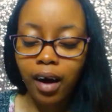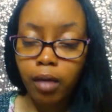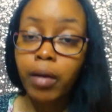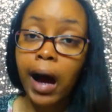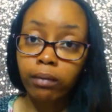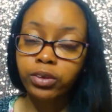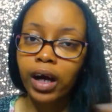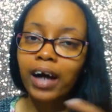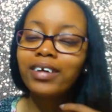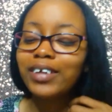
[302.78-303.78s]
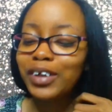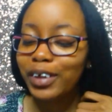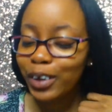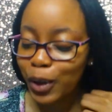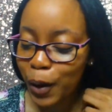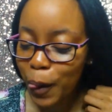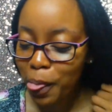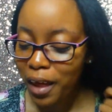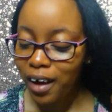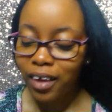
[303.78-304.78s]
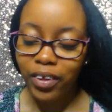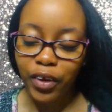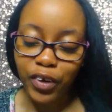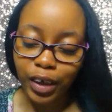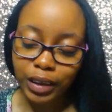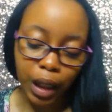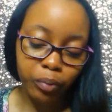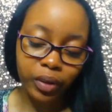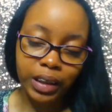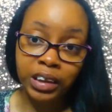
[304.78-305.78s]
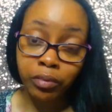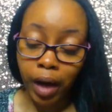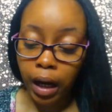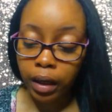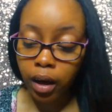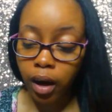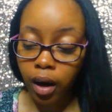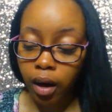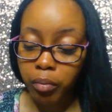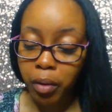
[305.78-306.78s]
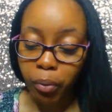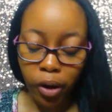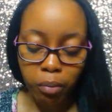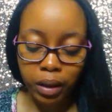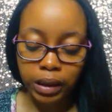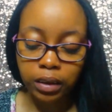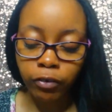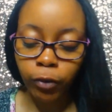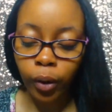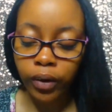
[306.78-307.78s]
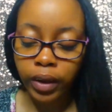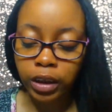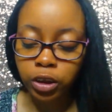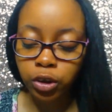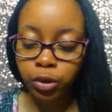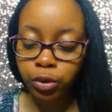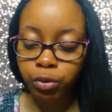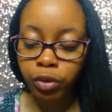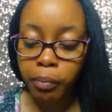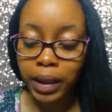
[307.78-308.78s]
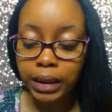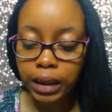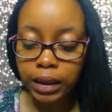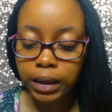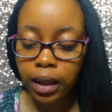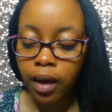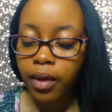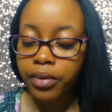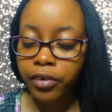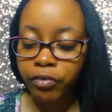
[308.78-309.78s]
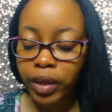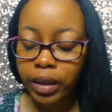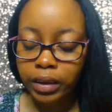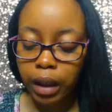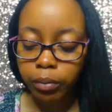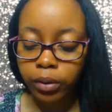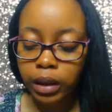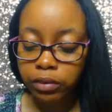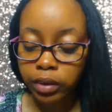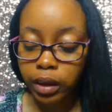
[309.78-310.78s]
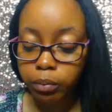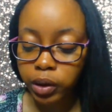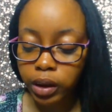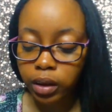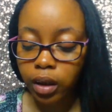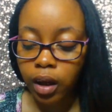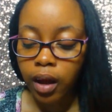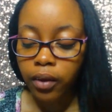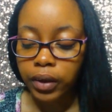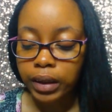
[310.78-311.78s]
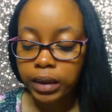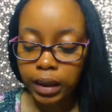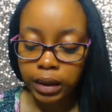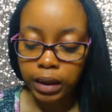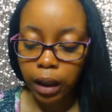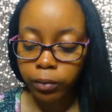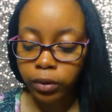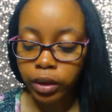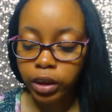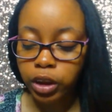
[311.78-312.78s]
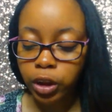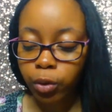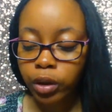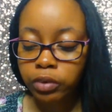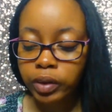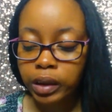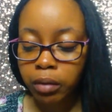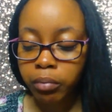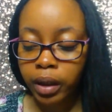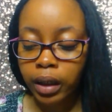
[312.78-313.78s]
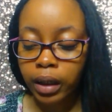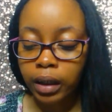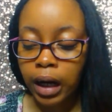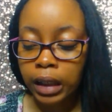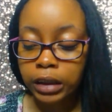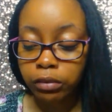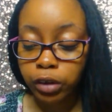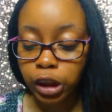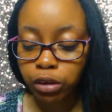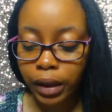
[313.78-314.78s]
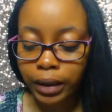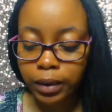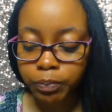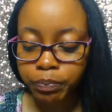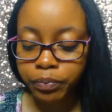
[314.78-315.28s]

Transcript: Um, I've tried. The third chapter is divine um, appointments. The fourth is true repentance. The fifth chapter is redemption. The sixth chapter is Jonah's resentment and God's restraint.